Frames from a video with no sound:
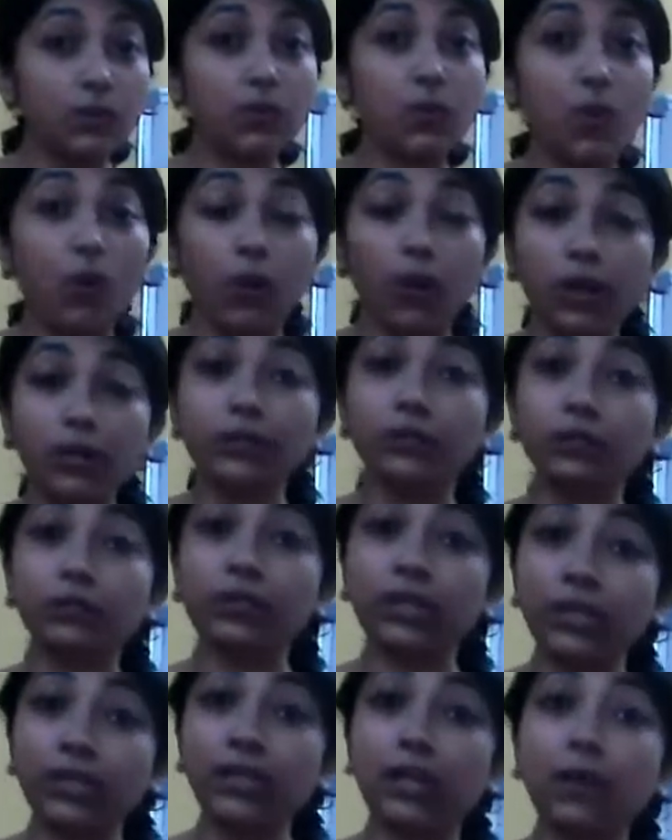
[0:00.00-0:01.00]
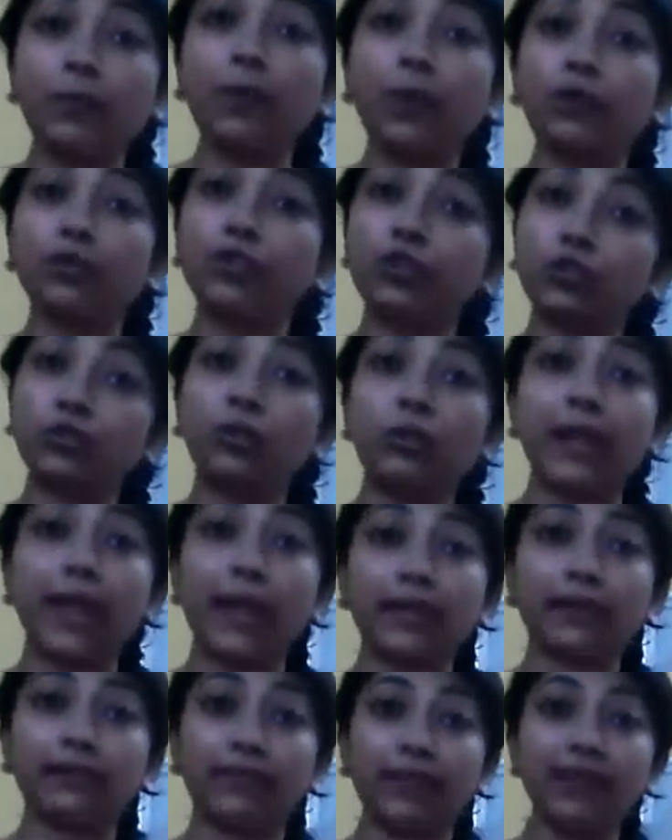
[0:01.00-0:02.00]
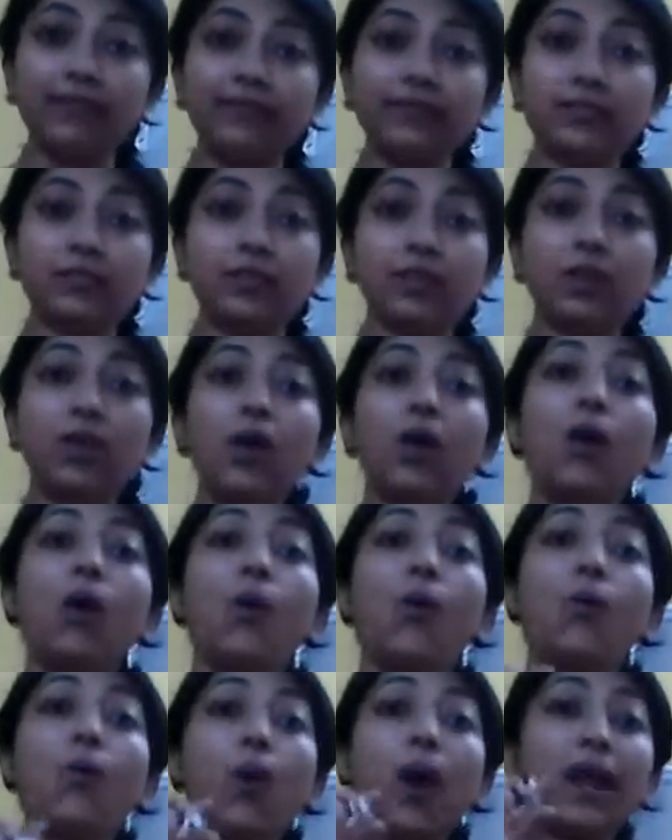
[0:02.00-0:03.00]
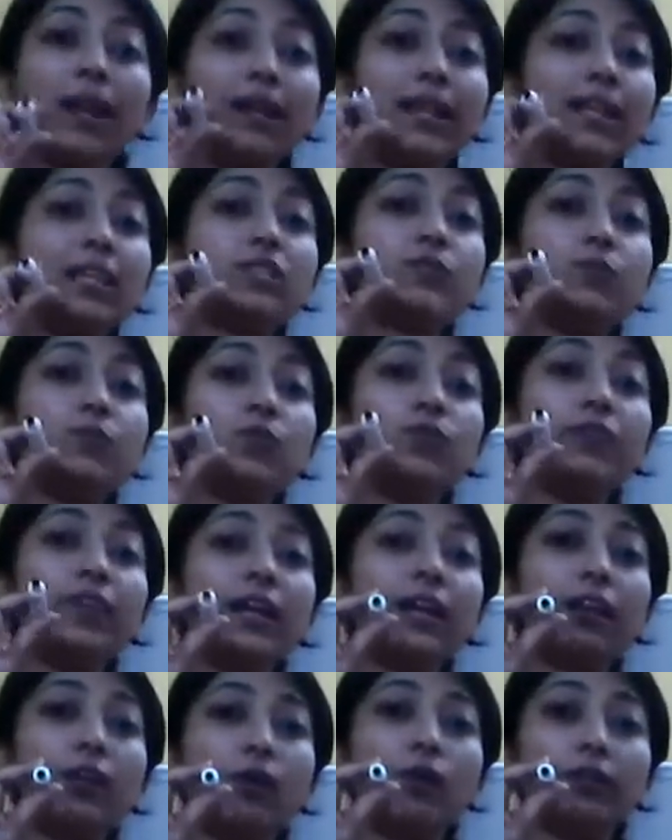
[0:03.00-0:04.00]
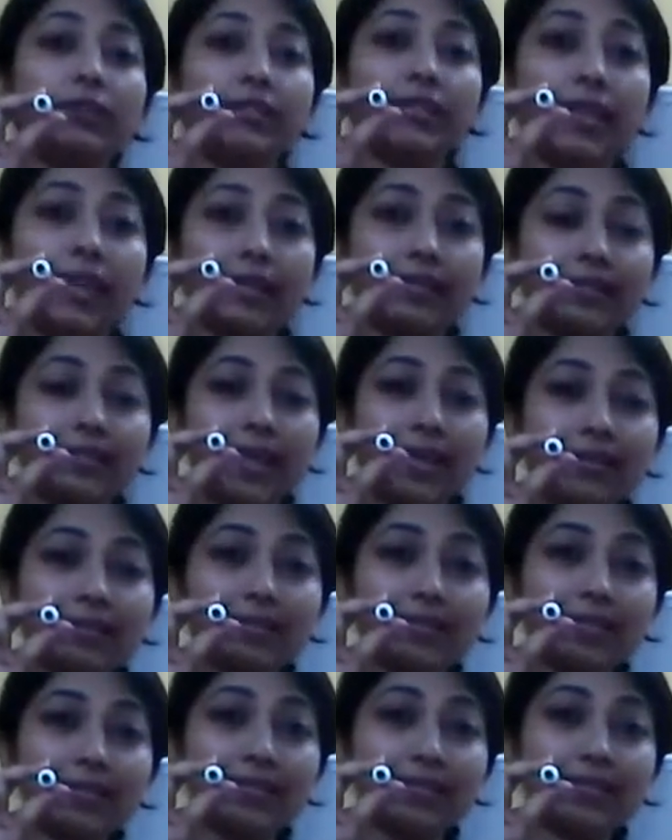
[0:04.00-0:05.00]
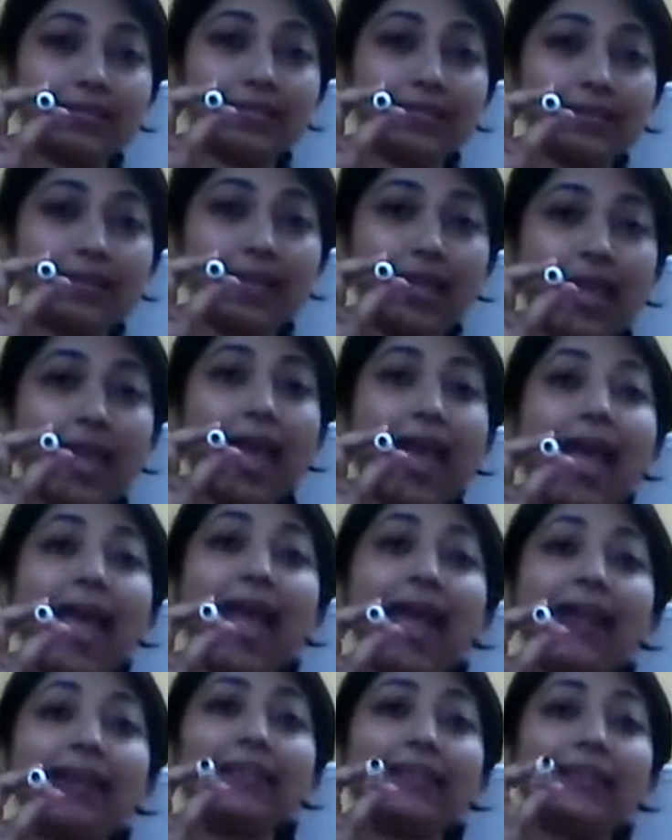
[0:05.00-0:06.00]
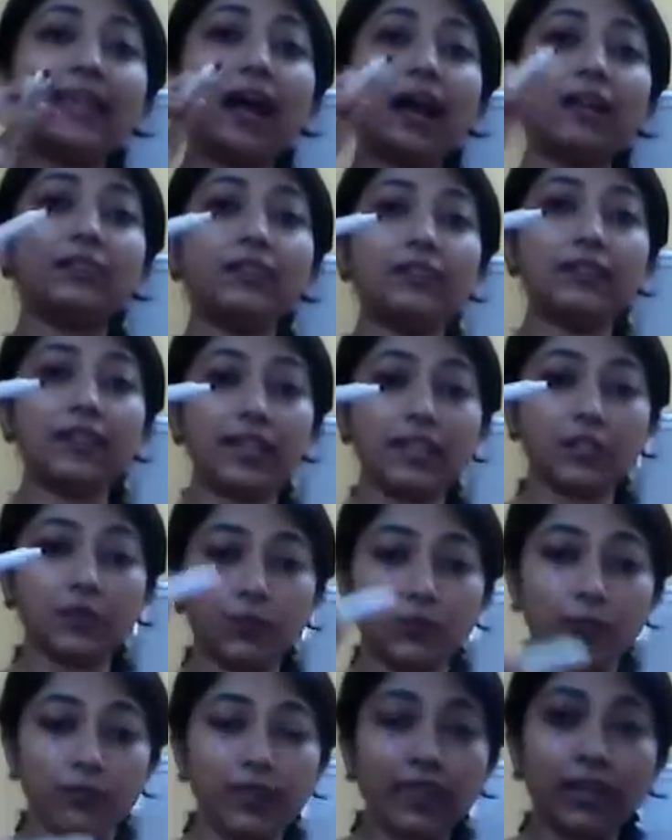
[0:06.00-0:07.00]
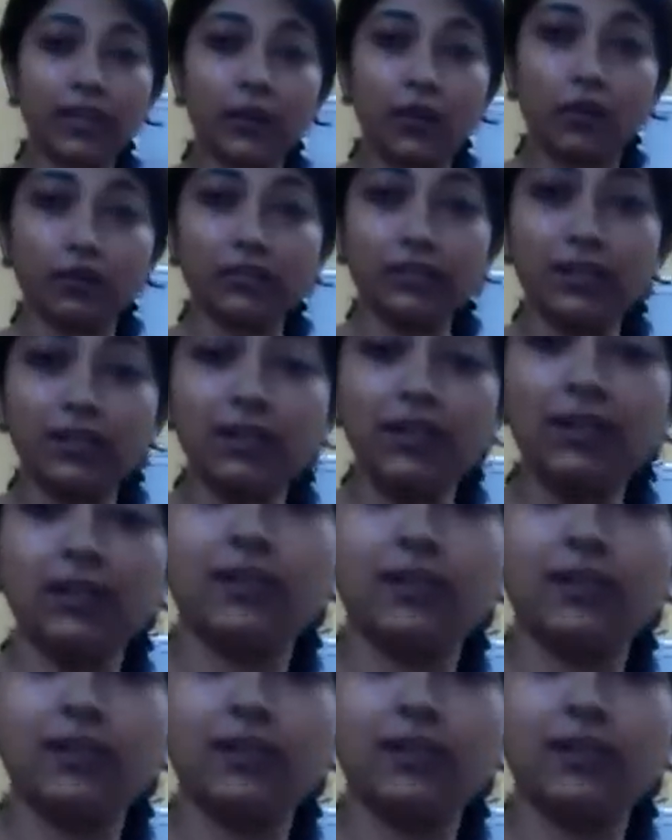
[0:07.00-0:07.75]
you all to think about two light waves. One is moving along the x-axis and the other is moving along the